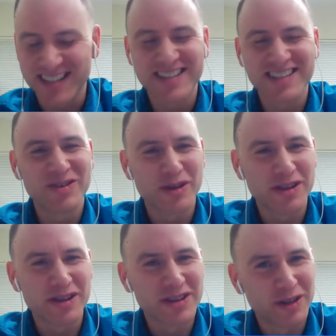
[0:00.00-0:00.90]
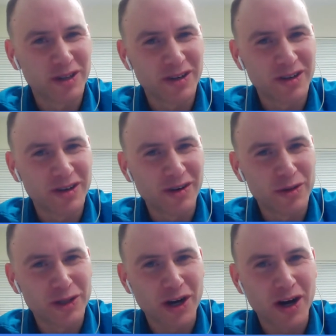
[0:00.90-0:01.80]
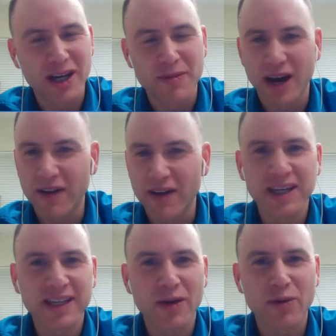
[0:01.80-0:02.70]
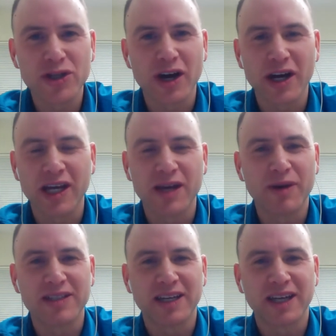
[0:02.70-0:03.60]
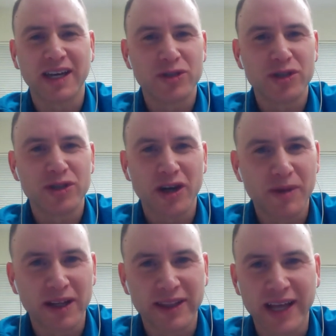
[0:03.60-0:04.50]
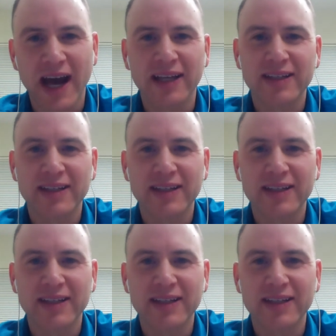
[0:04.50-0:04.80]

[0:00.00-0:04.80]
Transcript: we're talking about everything that we're talking about today. We're talking about diet,